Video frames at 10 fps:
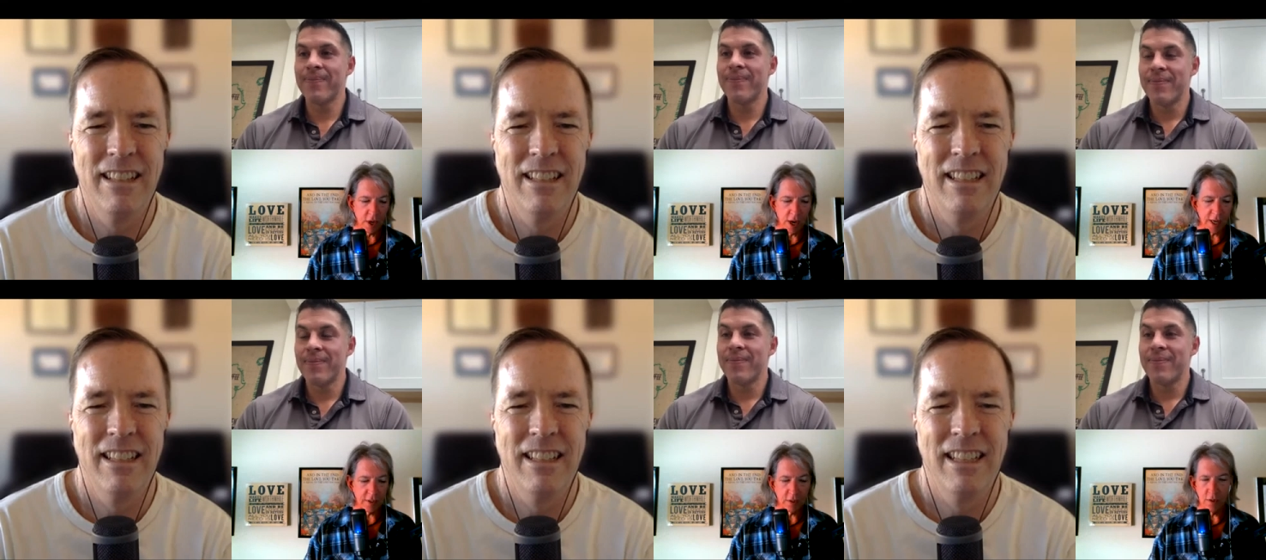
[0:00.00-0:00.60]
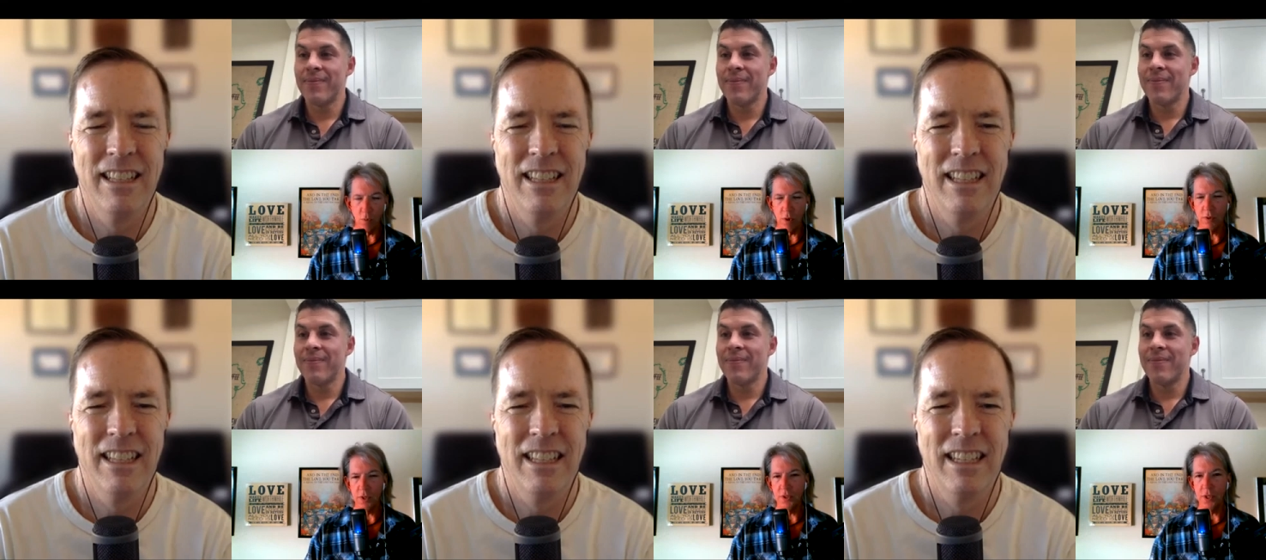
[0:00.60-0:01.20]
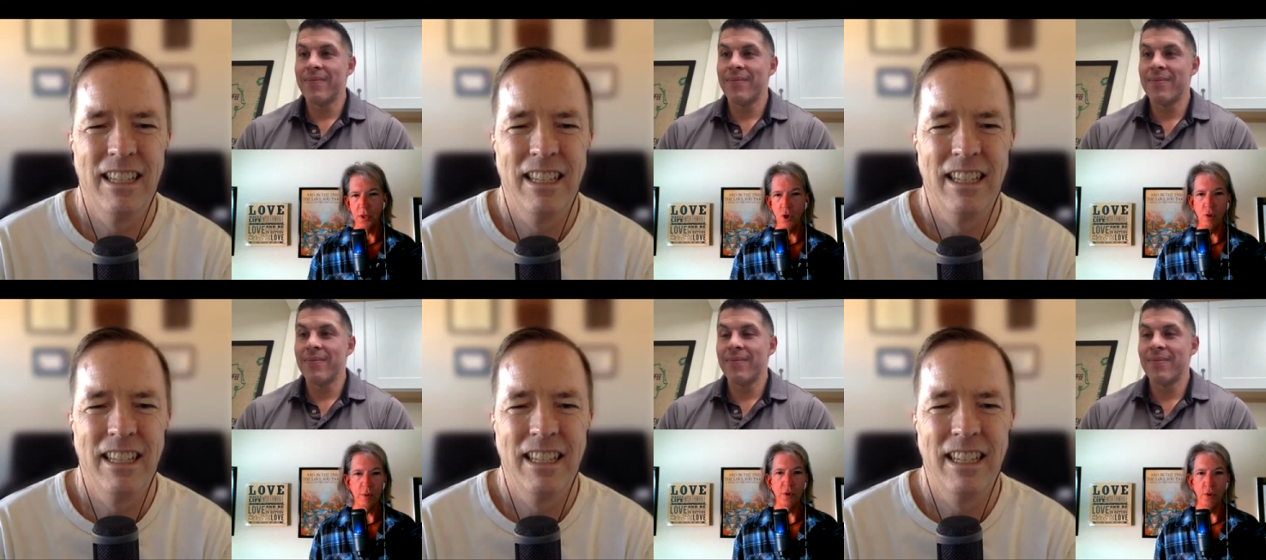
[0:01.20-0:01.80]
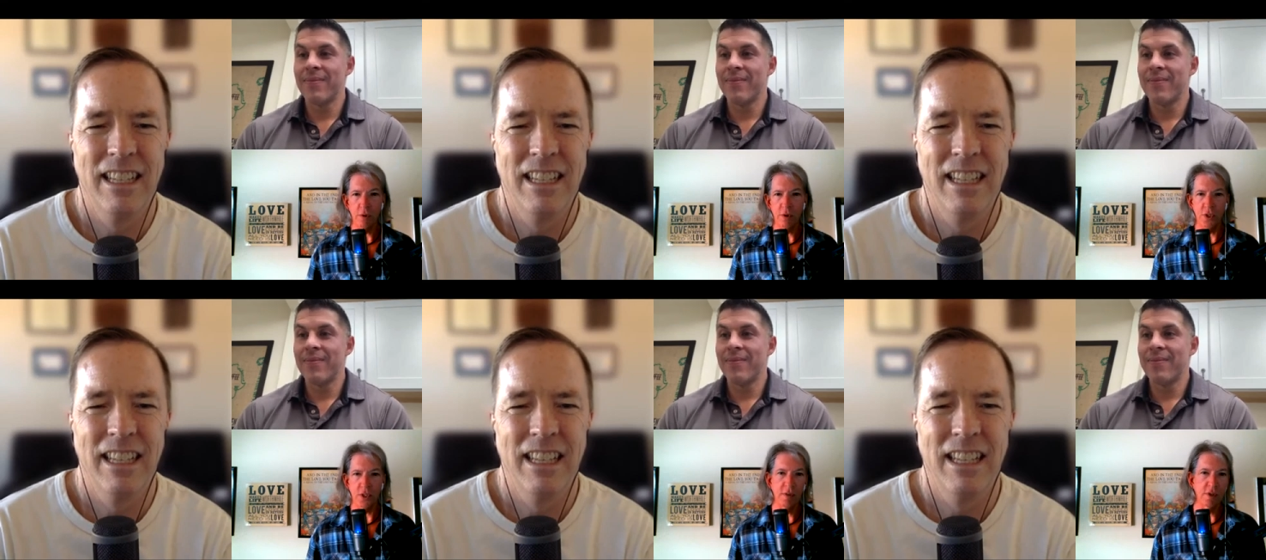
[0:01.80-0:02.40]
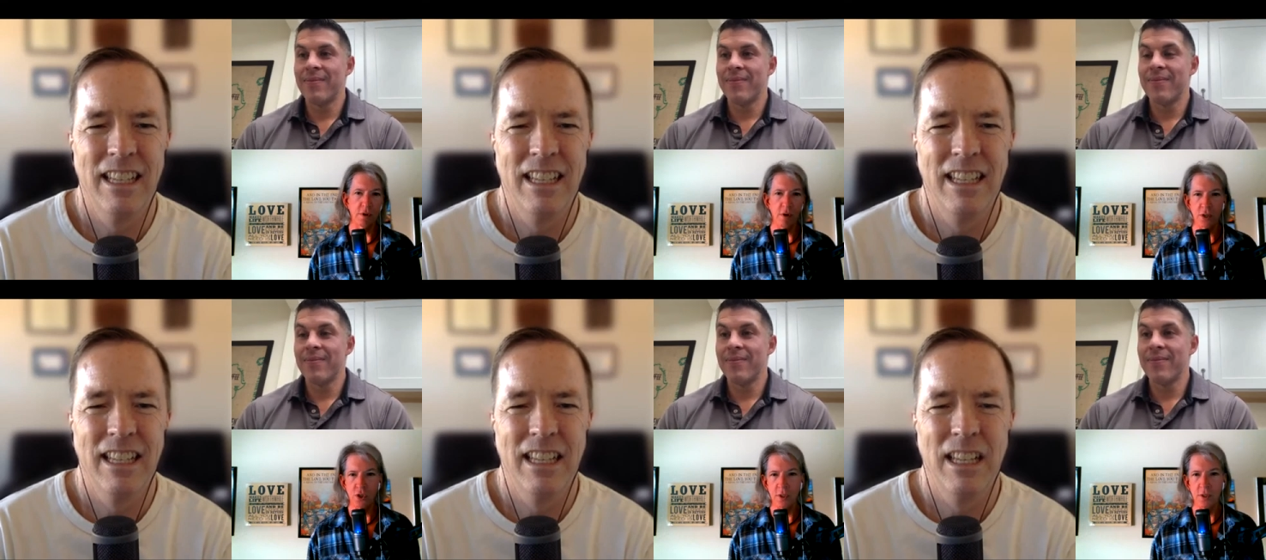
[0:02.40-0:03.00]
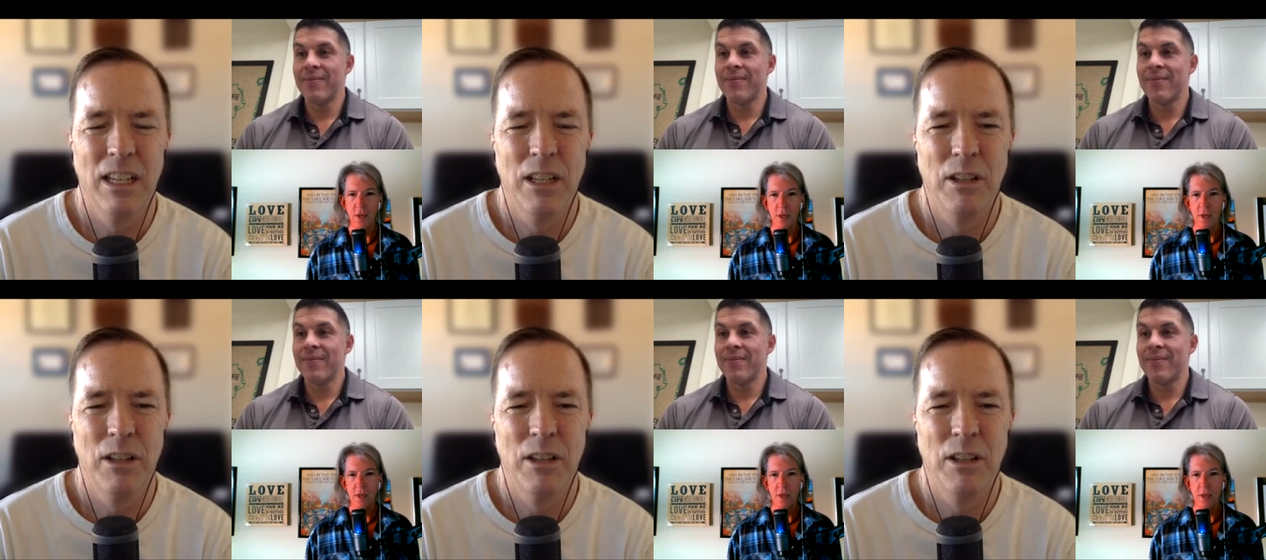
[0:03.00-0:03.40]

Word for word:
Speaker 1: and God will continue to open doors and give you direction